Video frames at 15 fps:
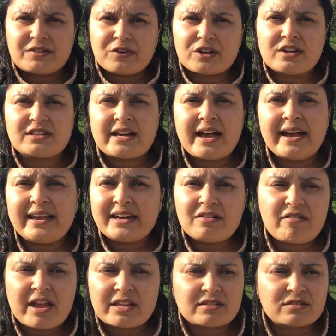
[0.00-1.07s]
they were going to die
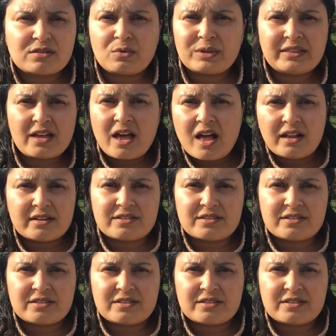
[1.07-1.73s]
anyways, so what the hell,